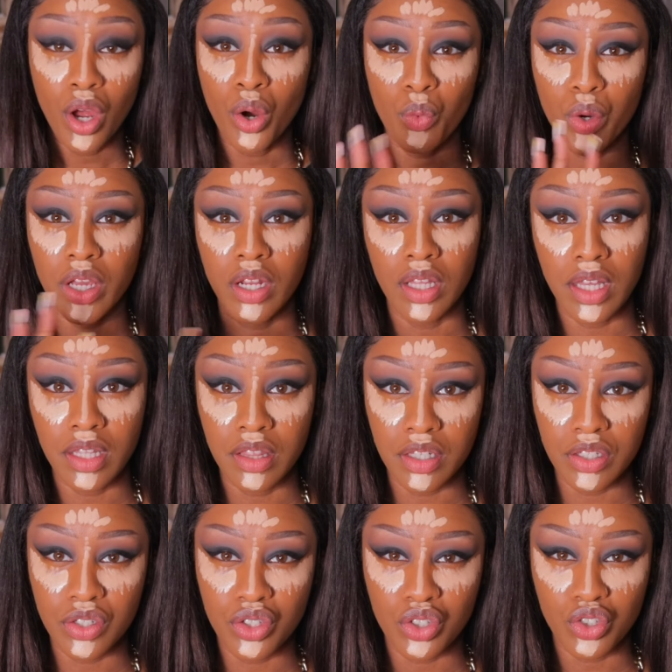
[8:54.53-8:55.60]
we're gonna let
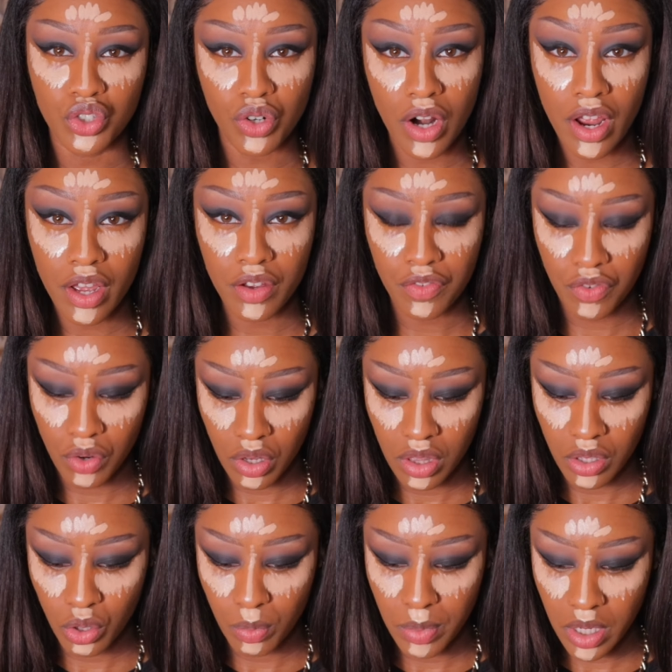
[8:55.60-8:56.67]
this dry for a
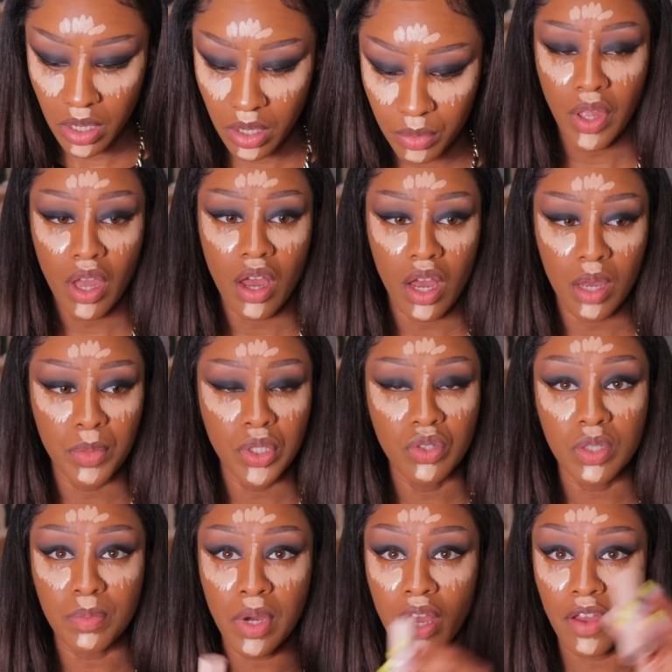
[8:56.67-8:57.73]
little bit. I'm gonna
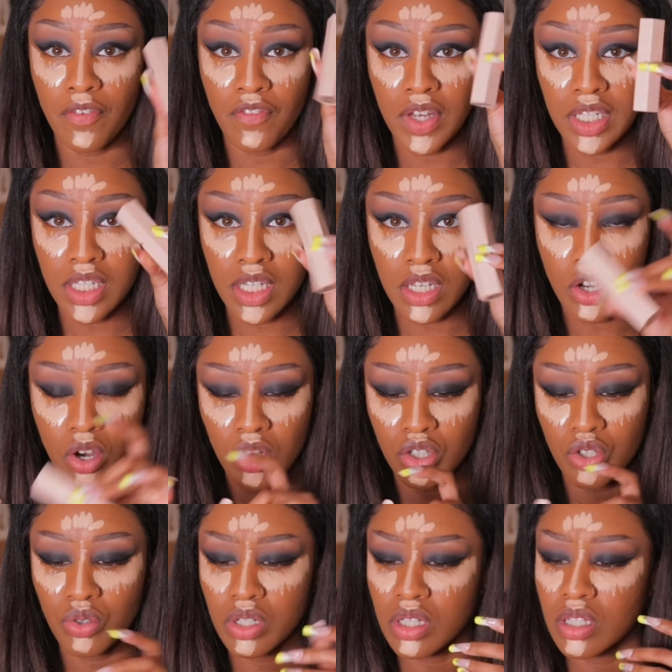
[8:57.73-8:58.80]
use my Fenty
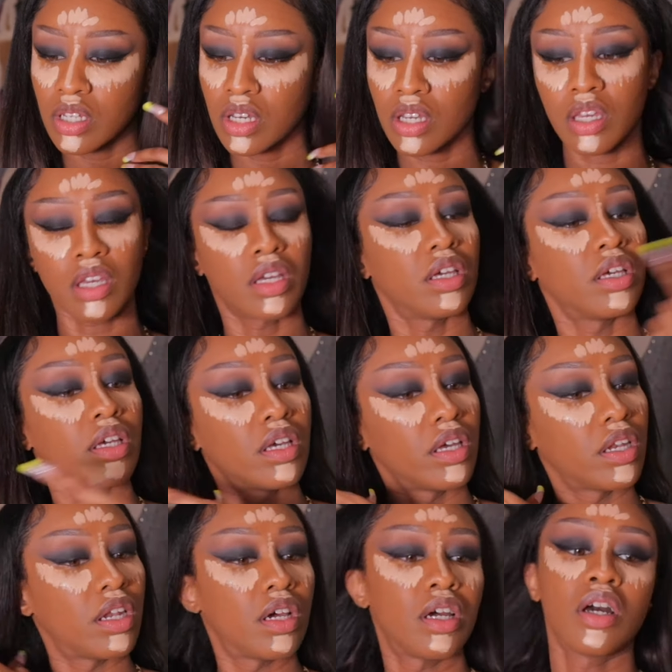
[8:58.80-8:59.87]
contour stick
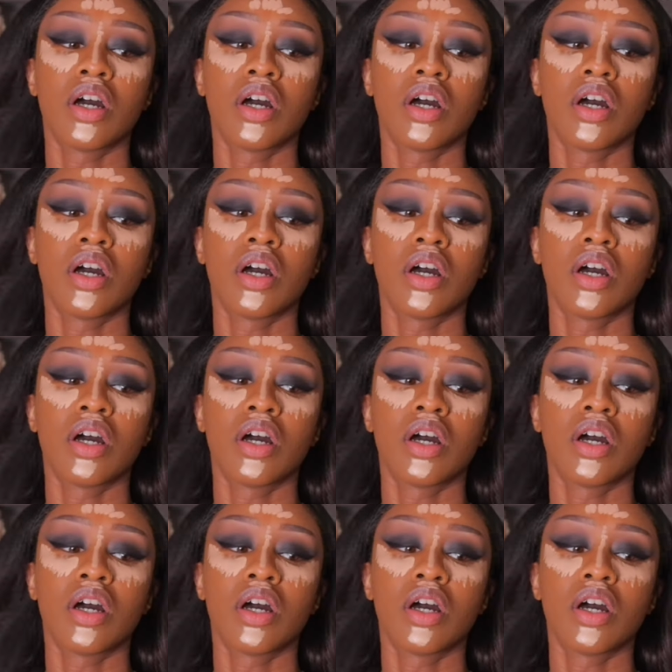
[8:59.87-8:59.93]
in